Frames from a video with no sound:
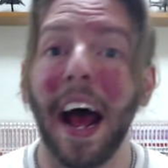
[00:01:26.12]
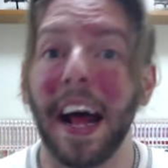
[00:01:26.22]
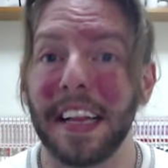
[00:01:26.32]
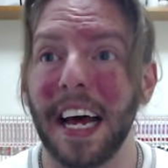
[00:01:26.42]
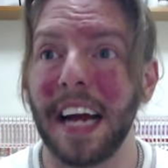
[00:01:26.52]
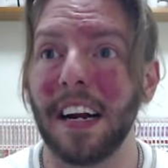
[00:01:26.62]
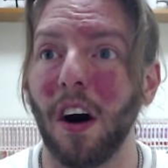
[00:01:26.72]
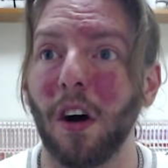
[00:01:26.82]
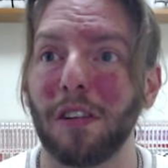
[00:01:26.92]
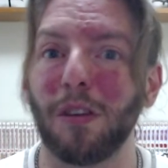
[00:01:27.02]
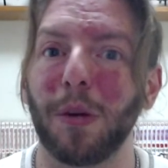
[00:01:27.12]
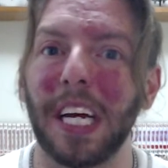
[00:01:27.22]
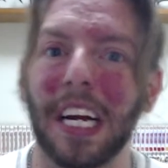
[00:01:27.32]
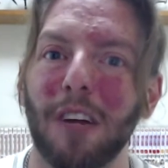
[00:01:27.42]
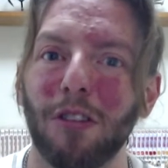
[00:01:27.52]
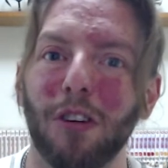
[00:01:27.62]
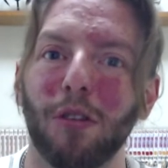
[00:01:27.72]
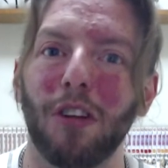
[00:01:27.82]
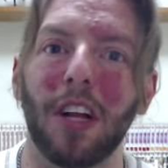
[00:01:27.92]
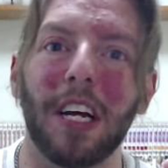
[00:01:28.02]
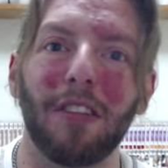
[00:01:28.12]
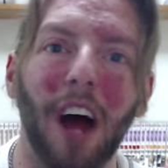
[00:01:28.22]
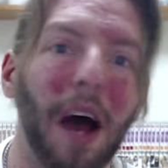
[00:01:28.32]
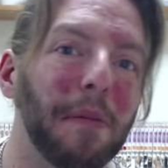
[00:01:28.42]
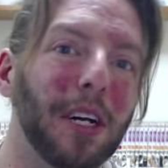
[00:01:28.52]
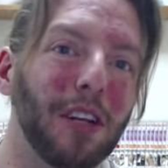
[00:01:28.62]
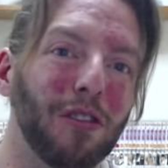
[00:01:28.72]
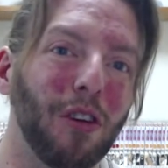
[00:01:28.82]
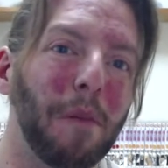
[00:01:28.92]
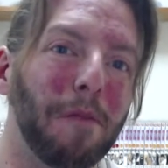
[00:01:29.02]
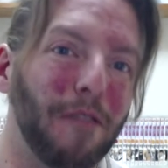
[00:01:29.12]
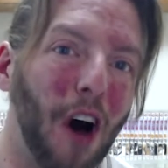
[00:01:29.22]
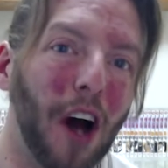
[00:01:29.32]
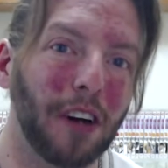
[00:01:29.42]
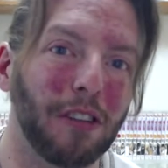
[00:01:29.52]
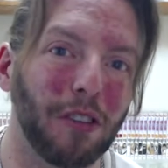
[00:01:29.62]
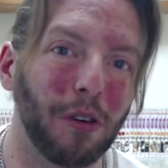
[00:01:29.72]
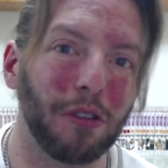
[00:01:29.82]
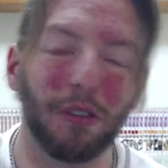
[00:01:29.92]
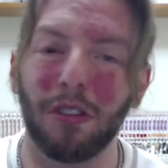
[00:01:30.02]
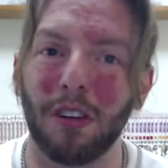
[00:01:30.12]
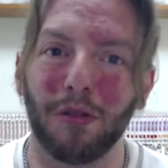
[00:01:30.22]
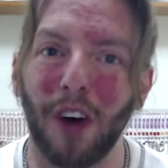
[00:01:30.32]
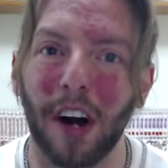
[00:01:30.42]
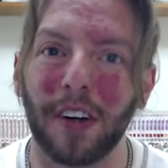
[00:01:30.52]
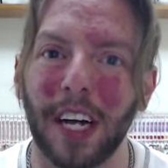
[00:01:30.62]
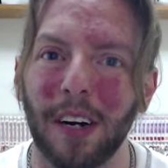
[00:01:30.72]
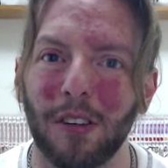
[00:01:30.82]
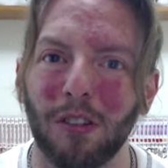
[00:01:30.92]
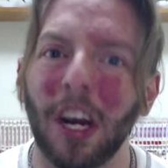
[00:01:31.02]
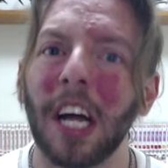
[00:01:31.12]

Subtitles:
And then, also, we get introduced to these, I'm going to assume, fodder sorcerers, these fodder characters,